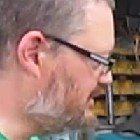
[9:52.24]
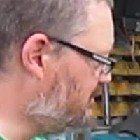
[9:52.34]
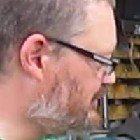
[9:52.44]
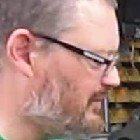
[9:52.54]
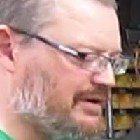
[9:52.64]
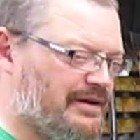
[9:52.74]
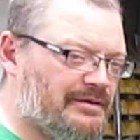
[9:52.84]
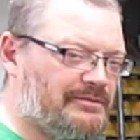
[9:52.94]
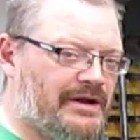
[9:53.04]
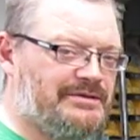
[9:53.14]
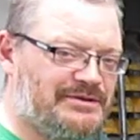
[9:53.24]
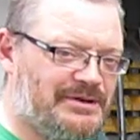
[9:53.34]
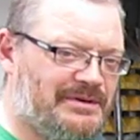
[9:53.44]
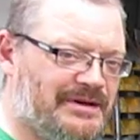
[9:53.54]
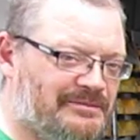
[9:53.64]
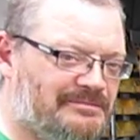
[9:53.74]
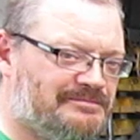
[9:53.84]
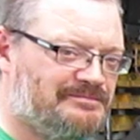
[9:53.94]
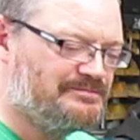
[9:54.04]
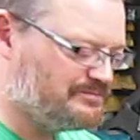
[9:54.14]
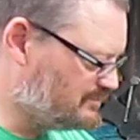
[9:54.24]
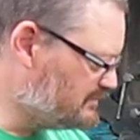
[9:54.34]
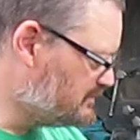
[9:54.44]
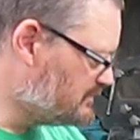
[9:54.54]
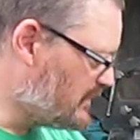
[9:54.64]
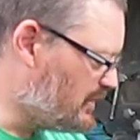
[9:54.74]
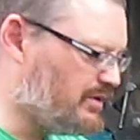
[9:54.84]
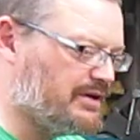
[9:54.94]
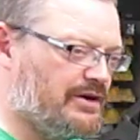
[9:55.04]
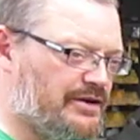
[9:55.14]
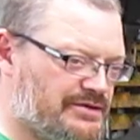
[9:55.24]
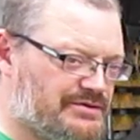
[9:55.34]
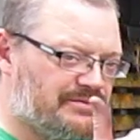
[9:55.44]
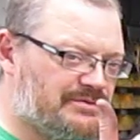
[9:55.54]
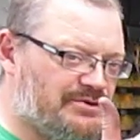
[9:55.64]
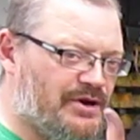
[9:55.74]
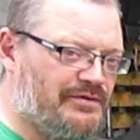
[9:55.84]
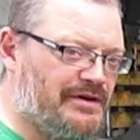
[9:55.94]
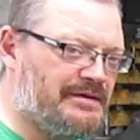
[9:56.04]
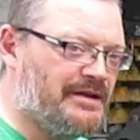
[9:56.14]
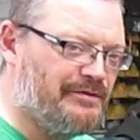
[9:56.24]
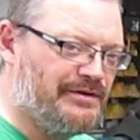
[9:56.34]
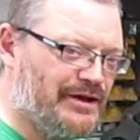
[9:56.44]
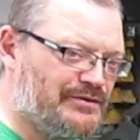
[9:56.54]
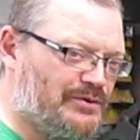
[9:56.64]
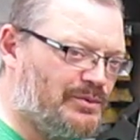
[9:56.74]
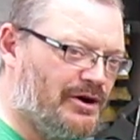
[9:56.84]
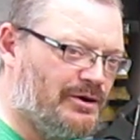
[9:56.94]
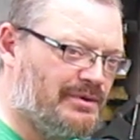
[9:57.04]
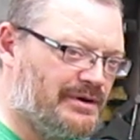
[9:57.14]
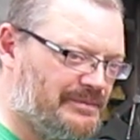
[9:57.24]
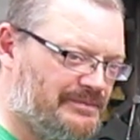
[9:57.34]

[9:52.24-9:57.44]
and we finally got round to doing it. Right guys, sorry for no videos for a while, but